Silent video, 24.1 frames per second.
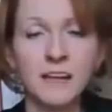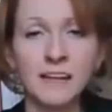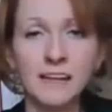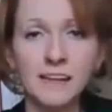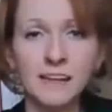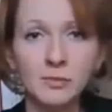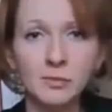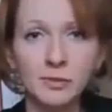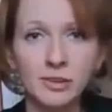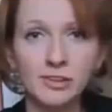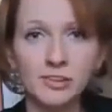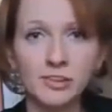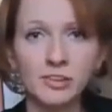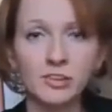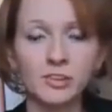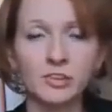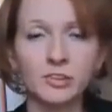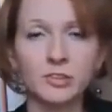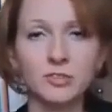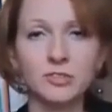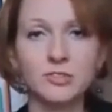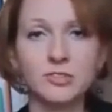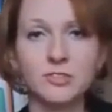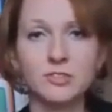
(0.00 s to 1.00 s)
Let me
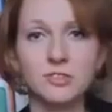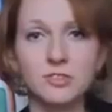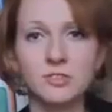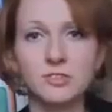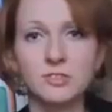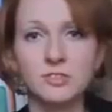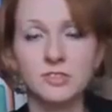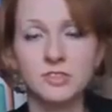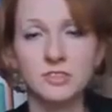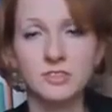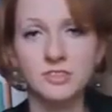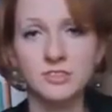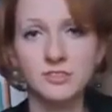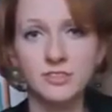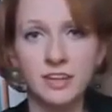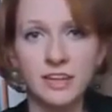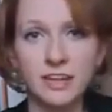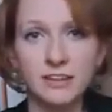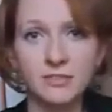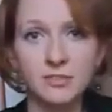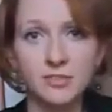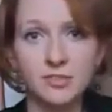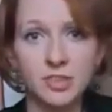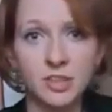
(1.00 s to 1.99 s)
introduce you to these 5